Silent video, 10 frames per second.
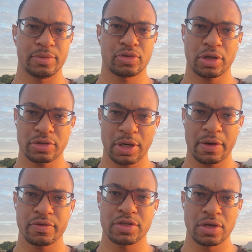Truck
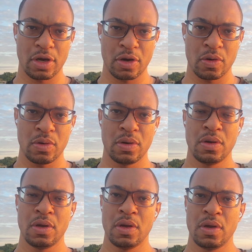drivers know,
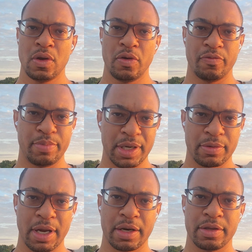who have been
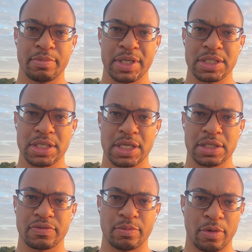around in the
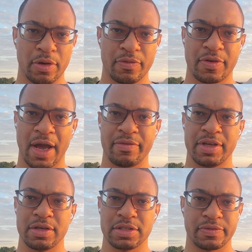business for more than 5
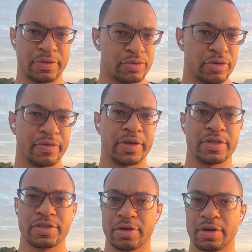years, if you've driven
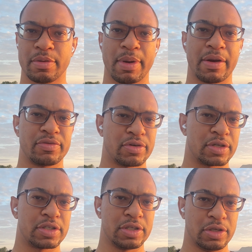a certain amount of
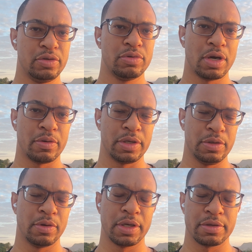trucks, then you know and
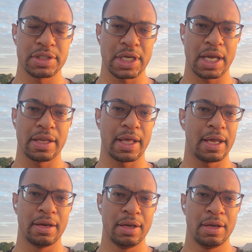you understand
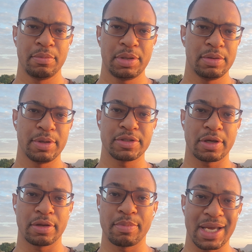that Peterbilts
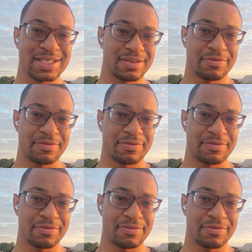are the best.